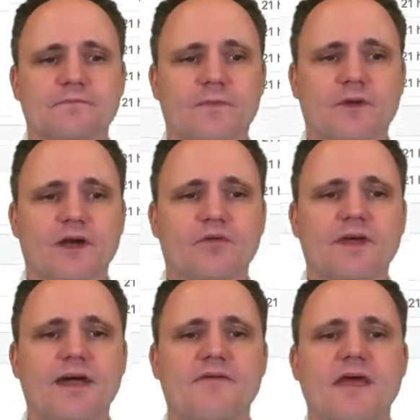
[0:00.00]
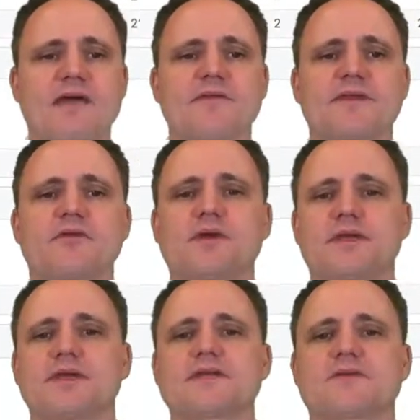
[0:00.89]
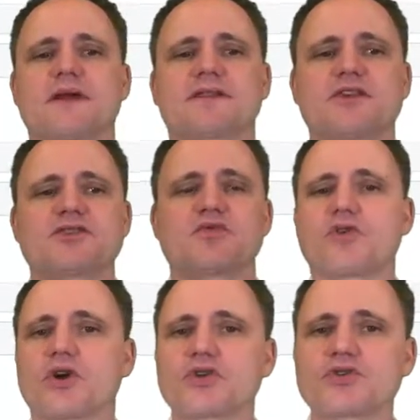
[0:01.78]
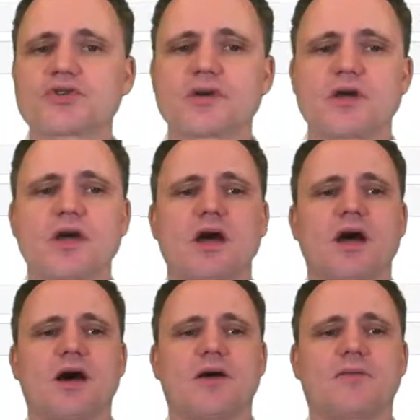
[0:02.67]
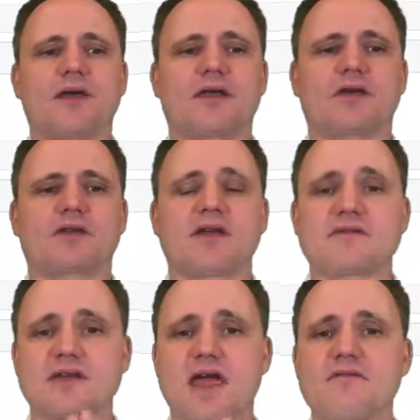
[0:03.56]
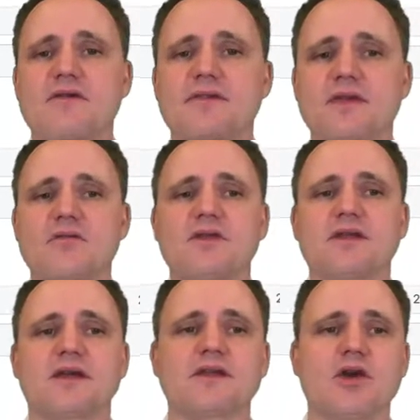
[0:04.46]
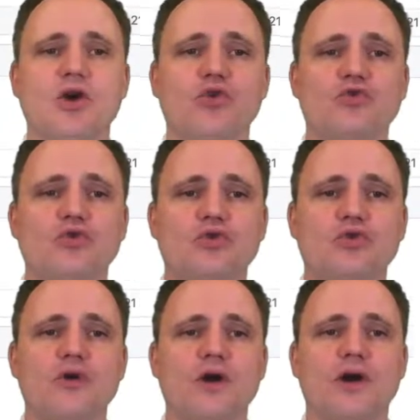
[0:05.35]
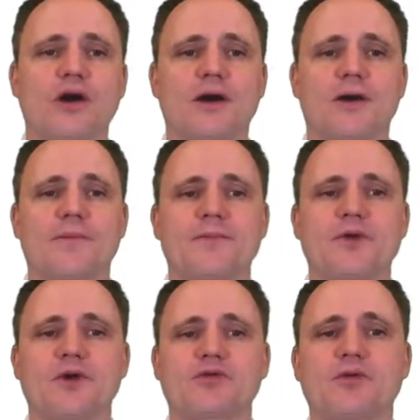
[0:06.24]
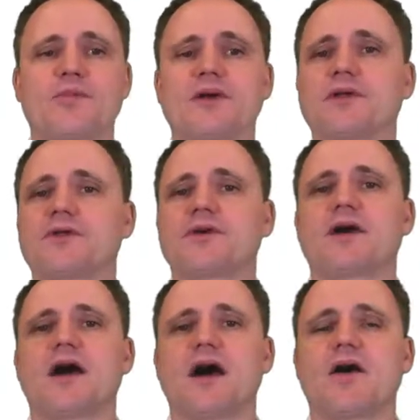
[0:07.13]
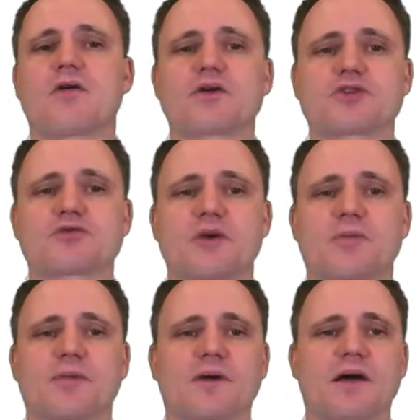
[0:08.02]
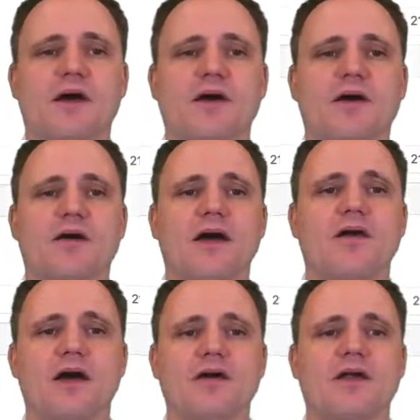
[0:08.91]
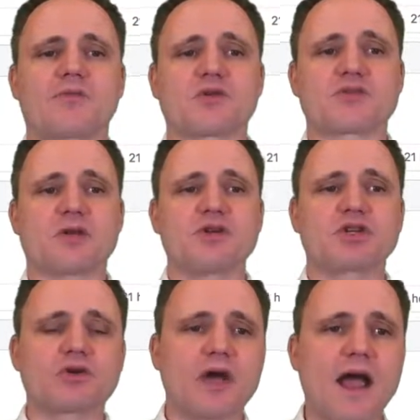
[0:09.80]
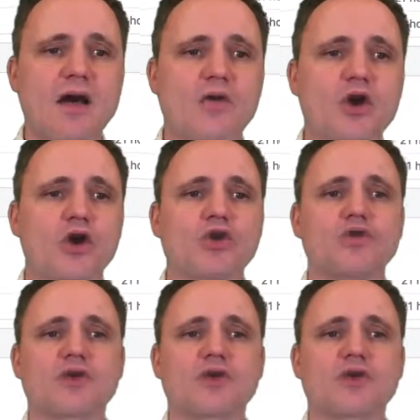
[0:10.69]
everything we need, right? This works. It contains everything we need to, you know, to build our trip, our Yelp trip. So let me show you how you